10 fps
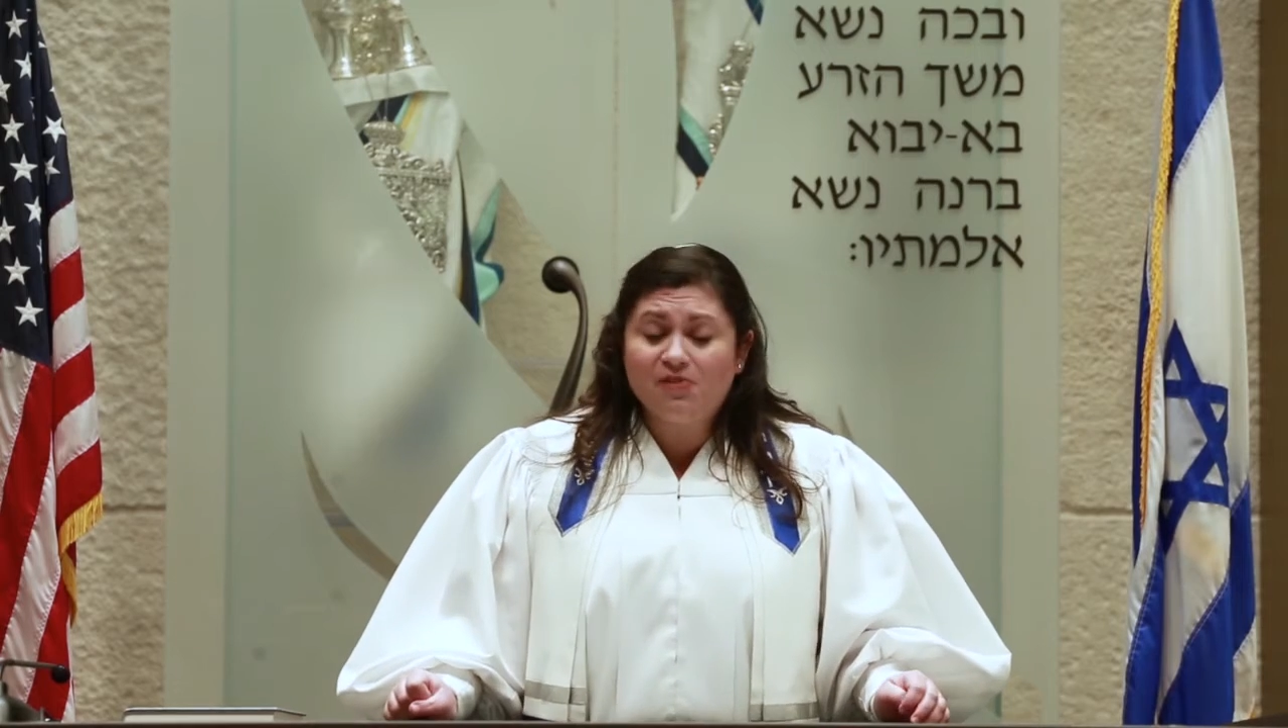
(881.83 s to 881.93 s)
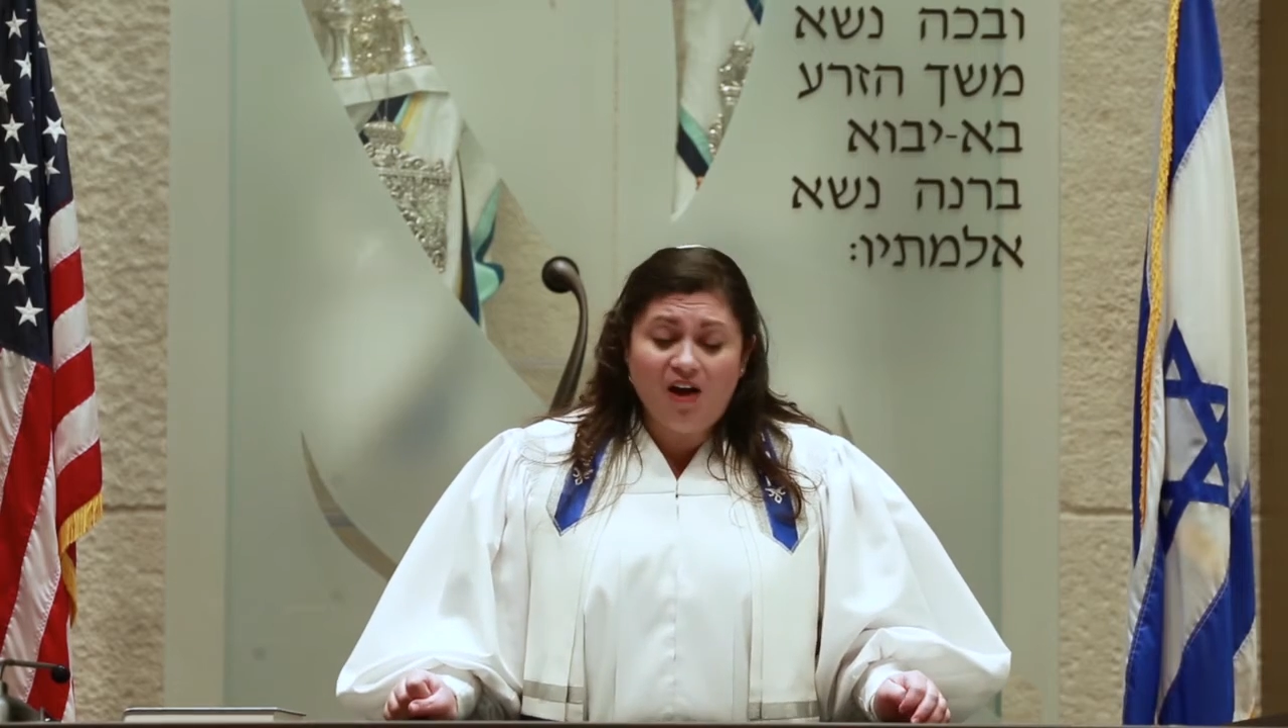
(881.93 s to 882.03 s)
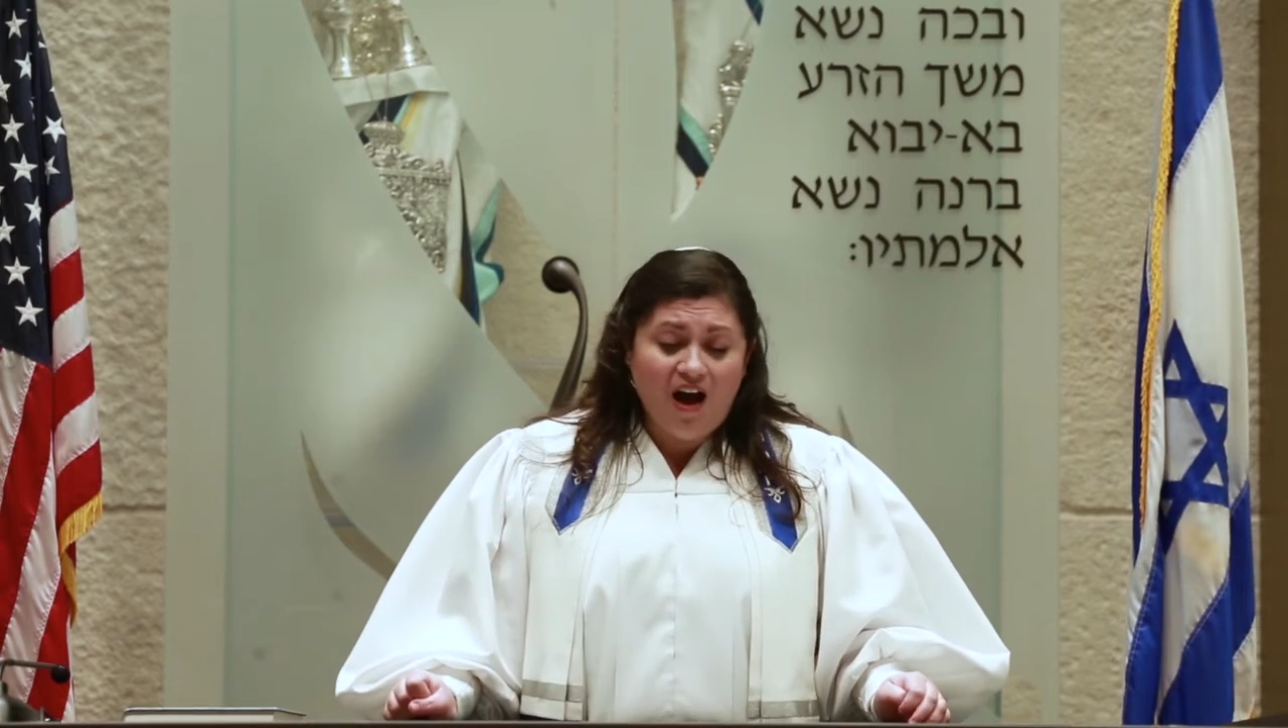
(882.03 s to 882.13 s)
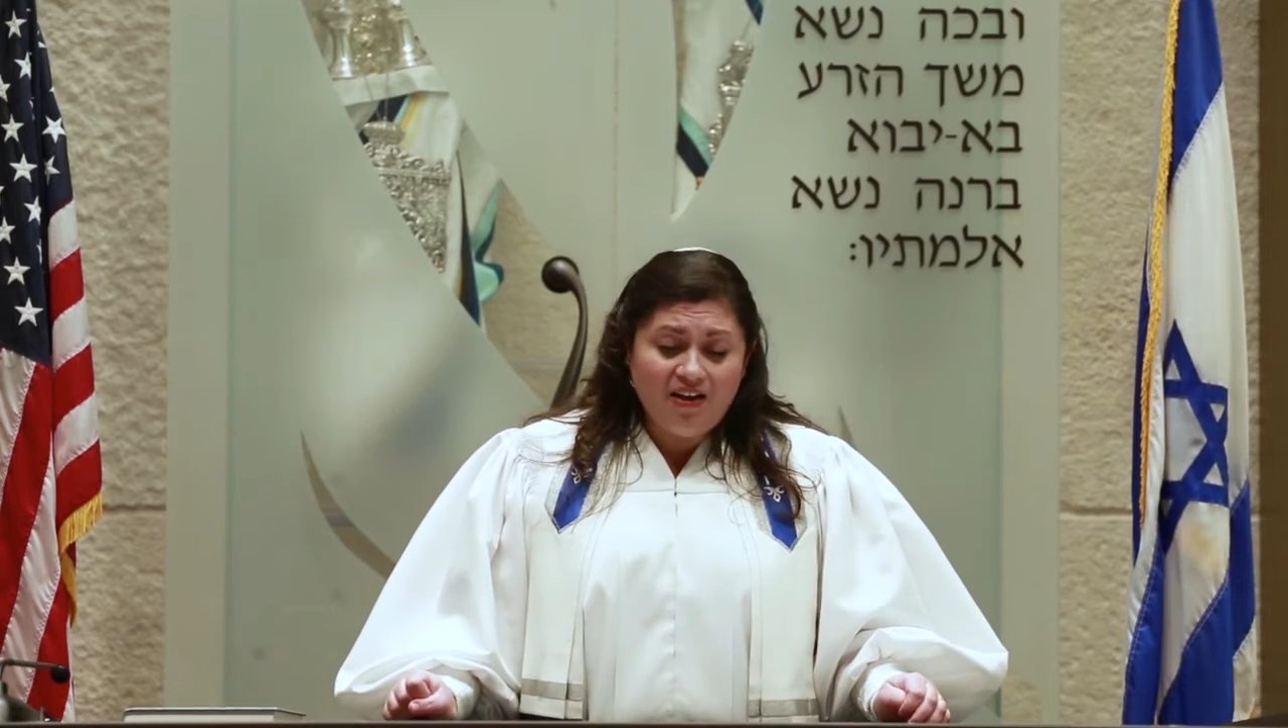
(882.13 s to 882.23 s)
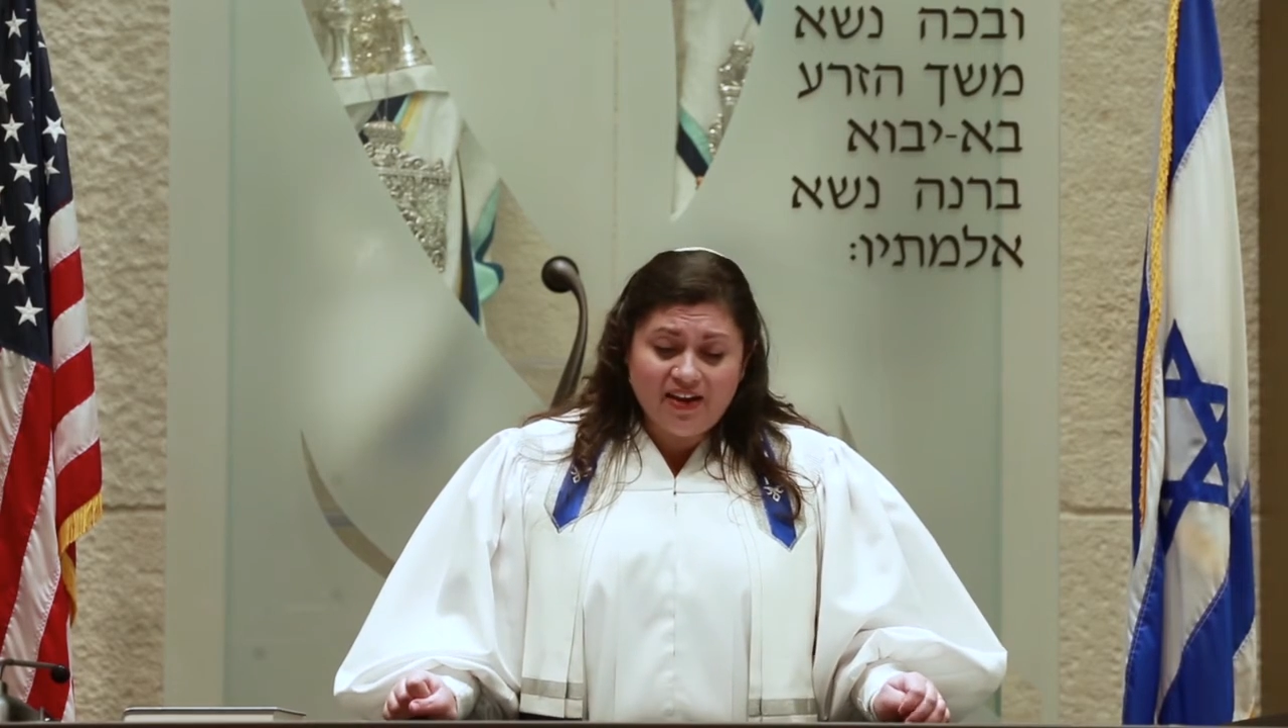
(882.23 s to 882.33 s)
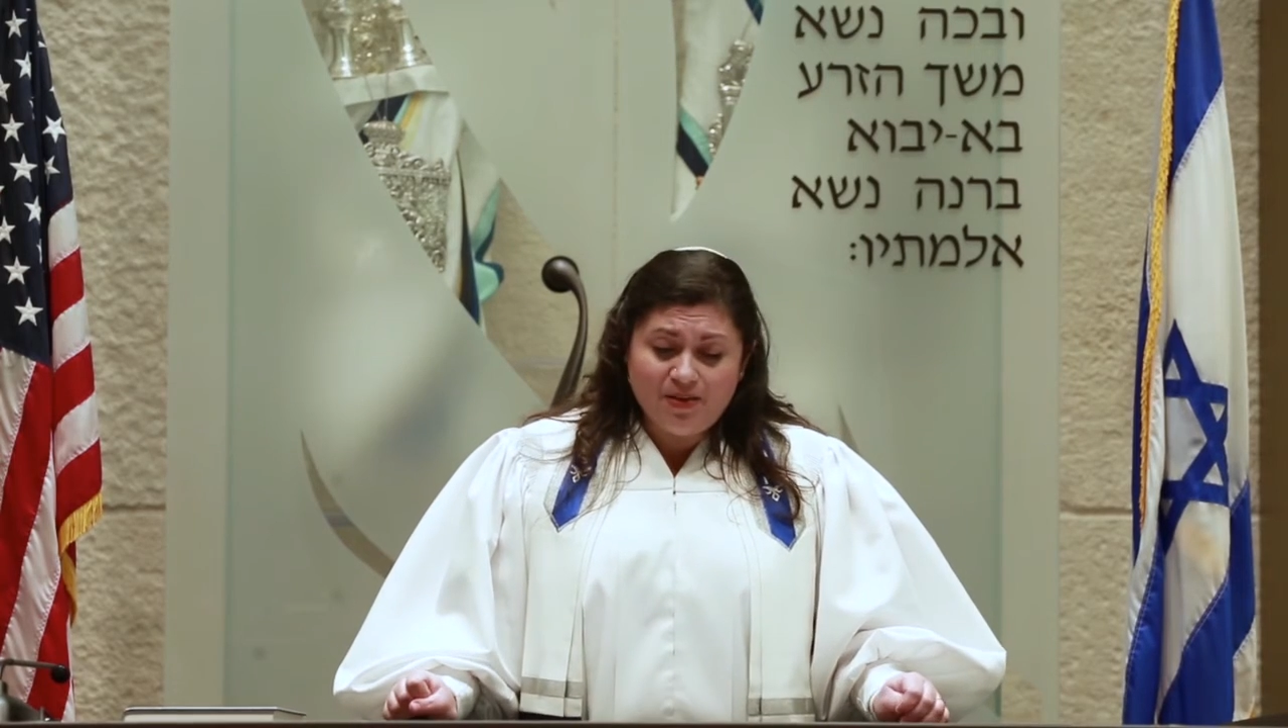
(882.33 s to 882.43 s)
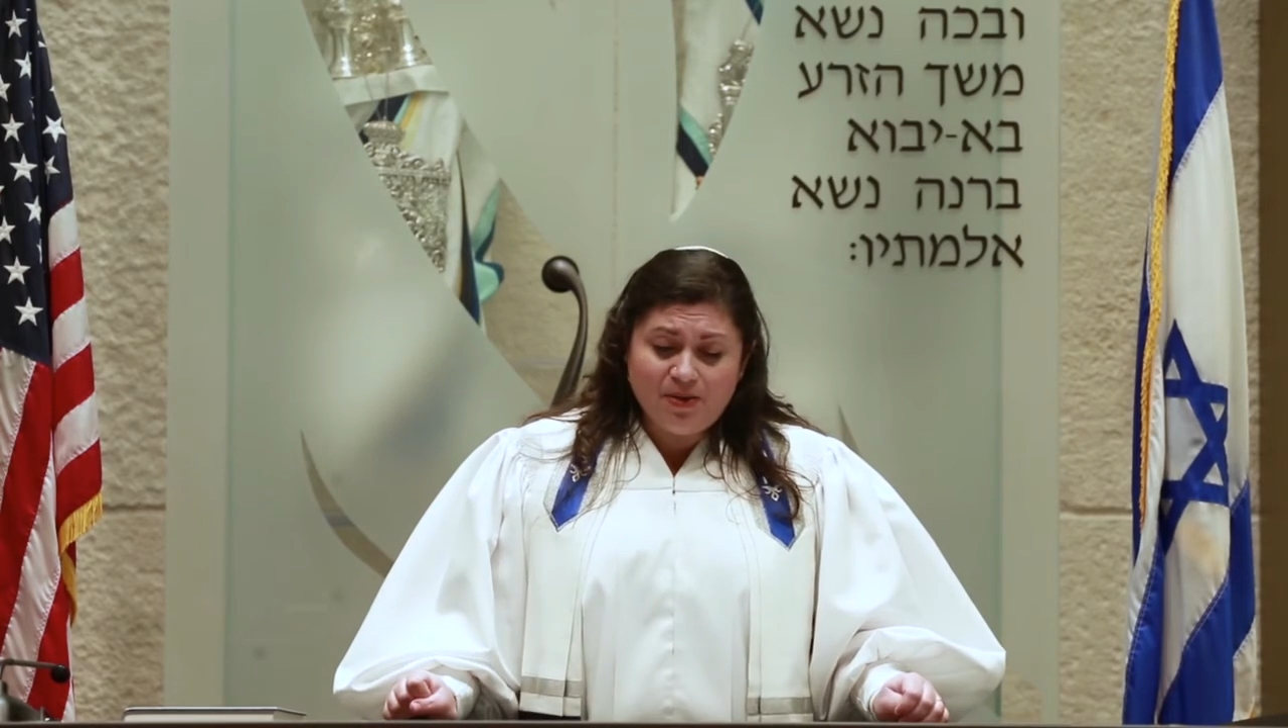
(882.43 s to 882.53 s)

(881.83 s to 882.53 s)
for holiday